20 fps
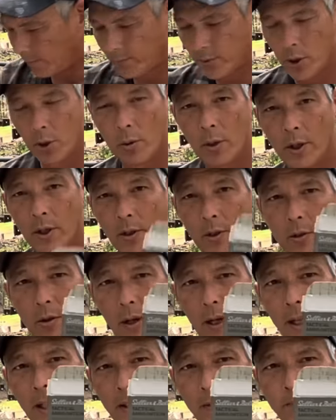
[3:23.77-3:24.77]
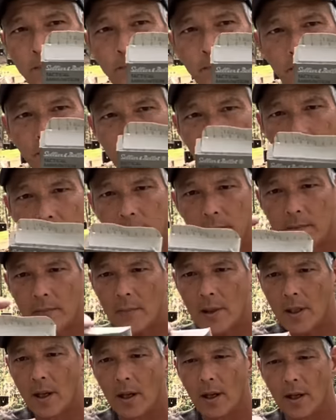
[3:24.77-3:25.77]
200 grain,
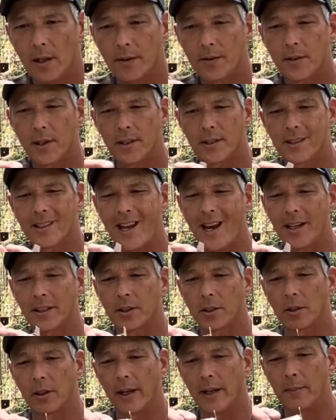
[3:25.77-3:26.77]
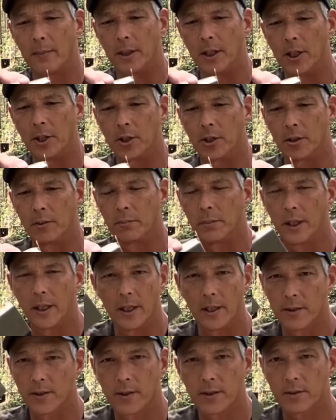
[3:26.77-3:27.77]
it says tactical ammunition, but
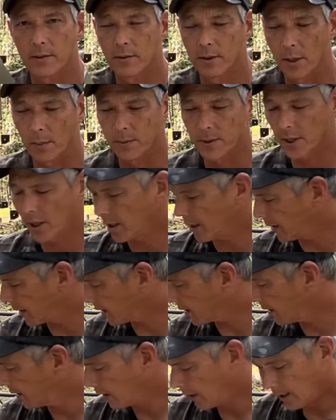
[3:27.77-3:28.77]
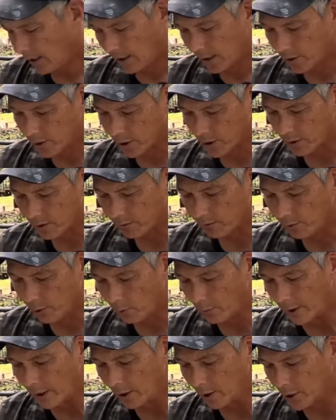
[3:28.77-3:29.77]
it's subsonic. It's just a full
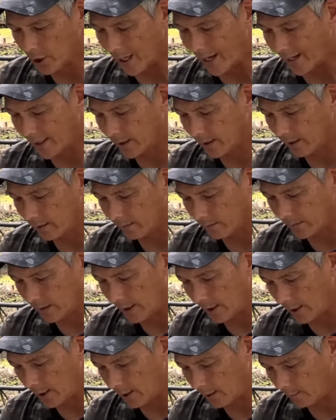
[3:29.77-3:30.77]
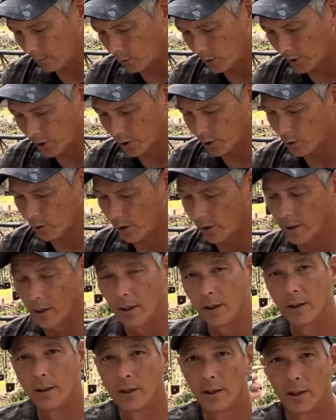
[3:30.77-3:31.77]
metal jacket. We're just trying to
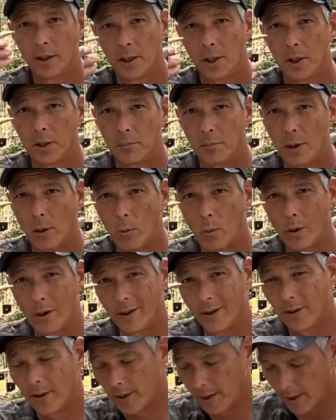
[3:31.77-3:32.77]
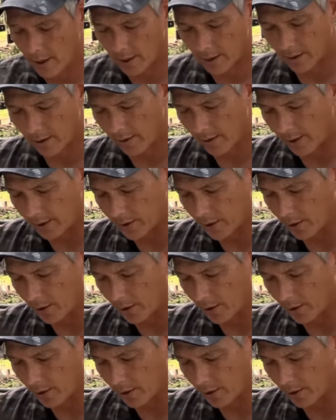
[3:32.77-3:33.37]
put one on the noggin of that